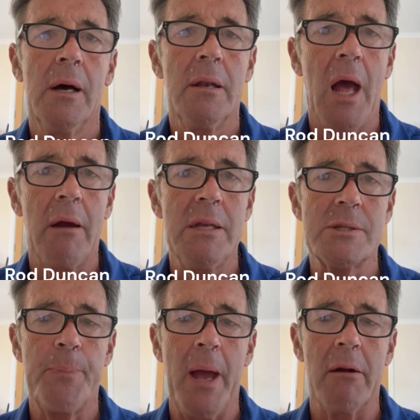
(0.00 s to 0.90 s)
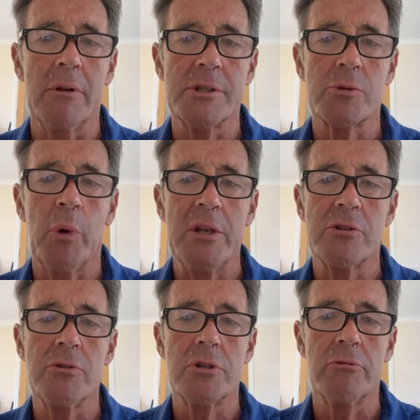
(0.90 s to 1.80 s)
Now his parents went
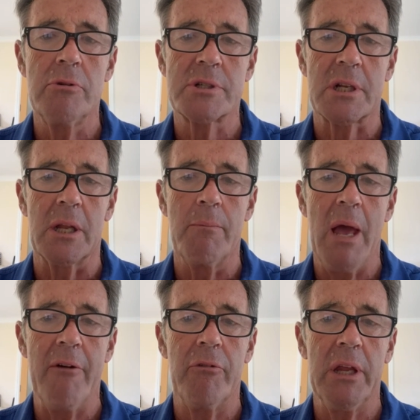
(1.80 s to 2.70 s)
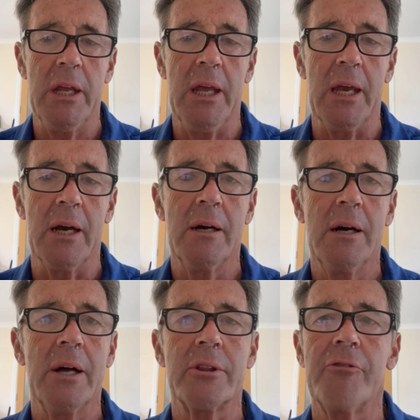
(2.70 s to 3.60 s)
to Jerusalem every year
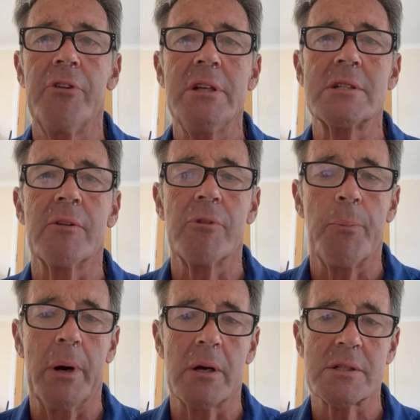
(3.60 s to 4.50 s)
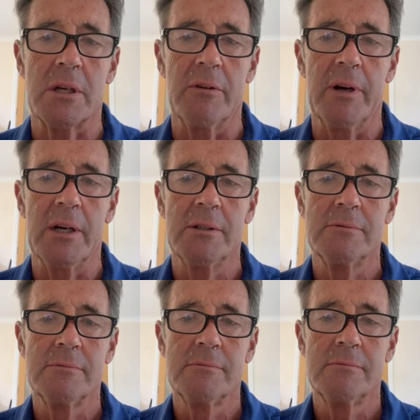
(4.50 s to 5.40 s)
at the feast of the Passover.
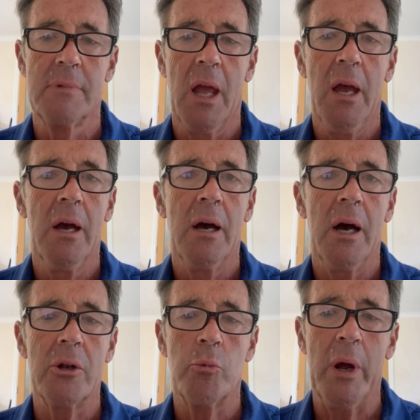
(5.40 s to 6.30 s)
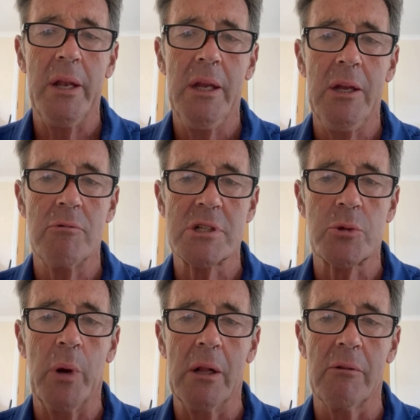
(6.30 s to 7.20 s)
And when he was
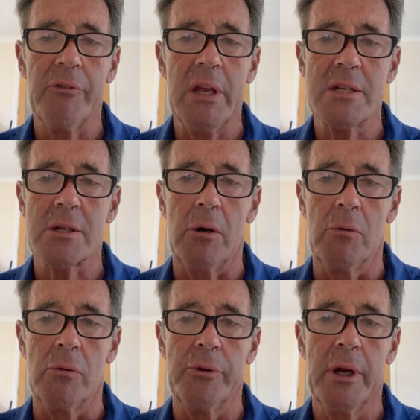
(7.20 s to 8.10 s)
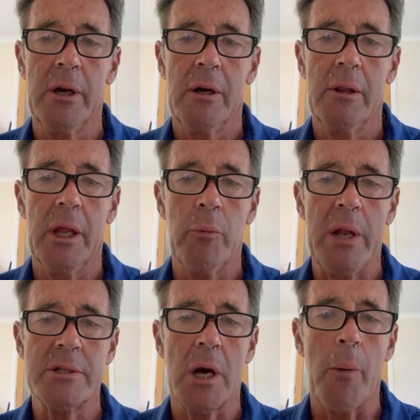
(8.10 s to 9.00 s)
12 years old, they
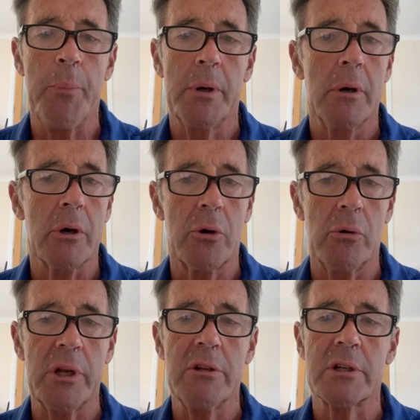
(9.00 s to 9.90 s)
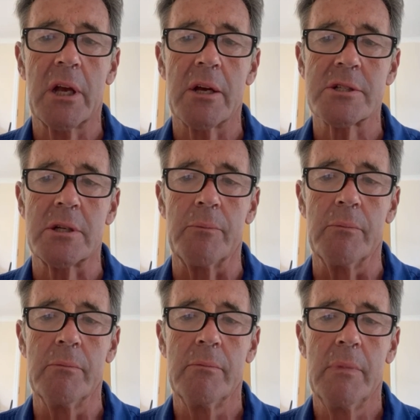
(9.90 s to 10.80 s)
went up according to custom.